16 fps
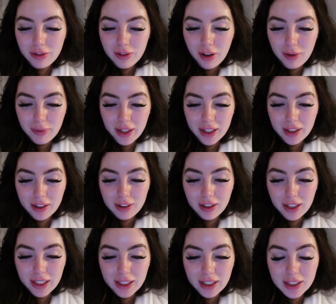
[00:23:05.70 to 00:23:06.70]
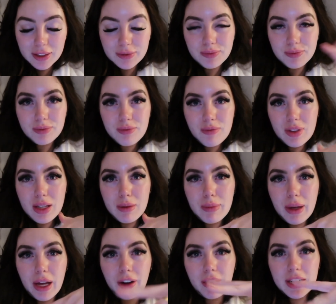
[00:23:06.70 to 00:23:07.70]
I've got my little like
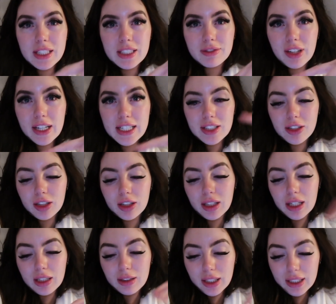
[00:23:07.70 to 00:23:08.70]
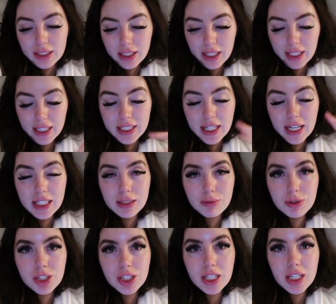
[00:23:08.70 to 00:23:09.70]
period device on that is like a TENS
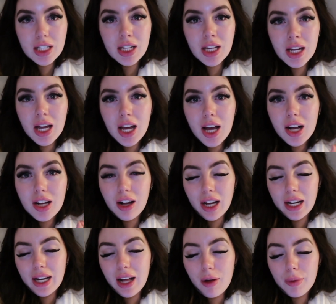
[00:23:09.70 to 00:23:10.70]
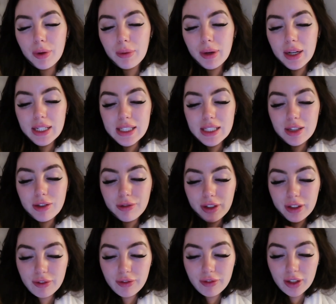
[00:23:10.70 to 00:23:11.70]
machine kind of helping but I can still
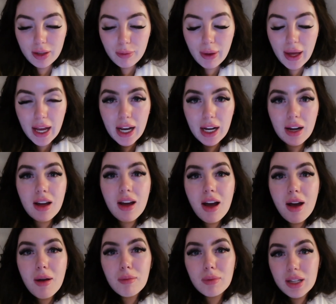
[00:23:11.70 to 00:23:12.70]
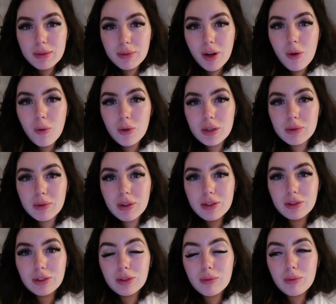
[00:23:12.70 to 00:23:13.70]
feel, feel the pain plus my hot water
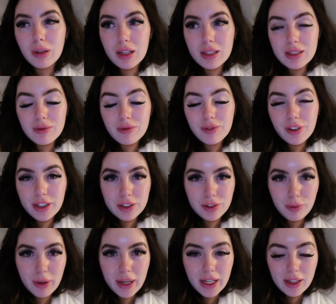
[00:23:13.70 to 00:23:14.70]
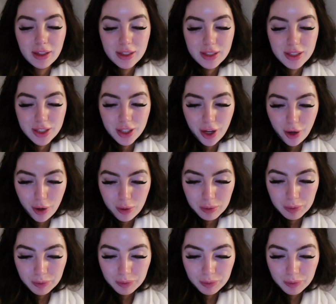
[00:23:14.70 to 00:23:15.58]
bottle plus some very strong painkillers so